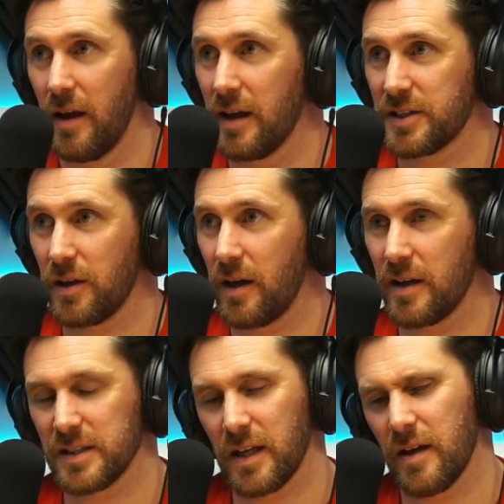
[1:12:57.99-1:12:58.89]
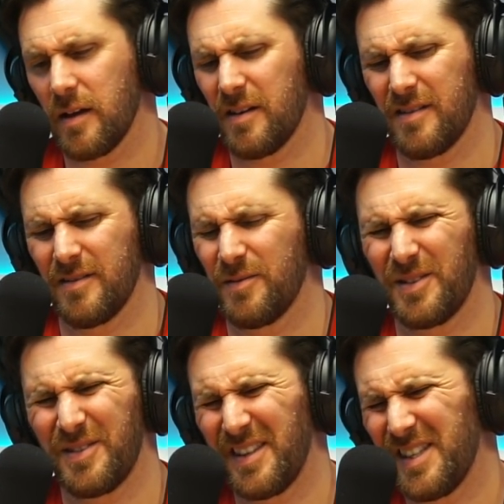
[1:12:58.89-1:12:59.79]
I, saw, I was like, uh, it's, this,
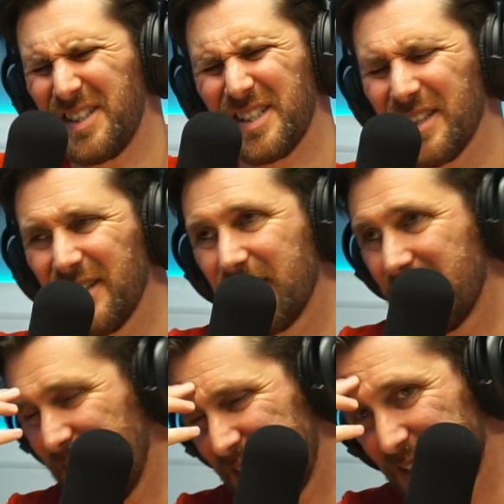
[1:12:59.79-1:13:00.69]
it's, doesn't, it's, this,